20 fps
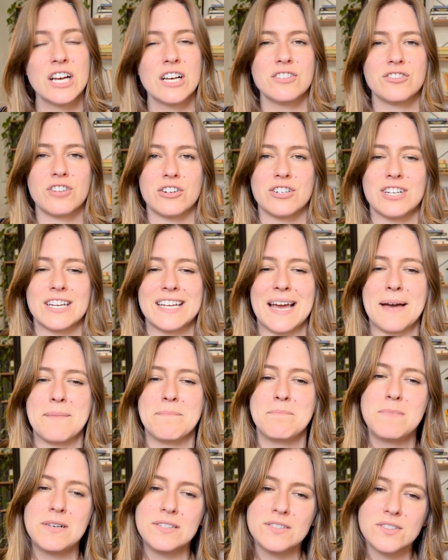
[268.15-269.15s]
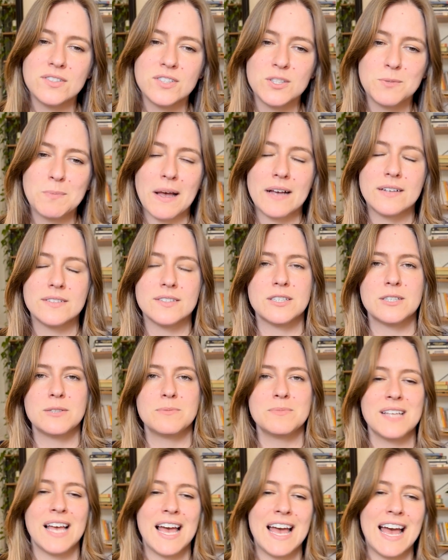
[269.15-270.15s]
start to get muscle
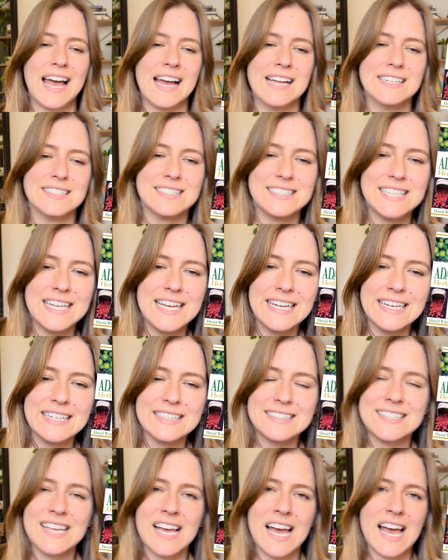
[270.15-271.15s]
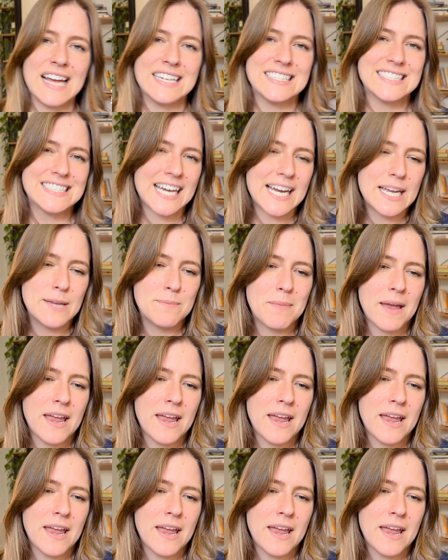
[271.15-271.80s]
spasms and tics and tight,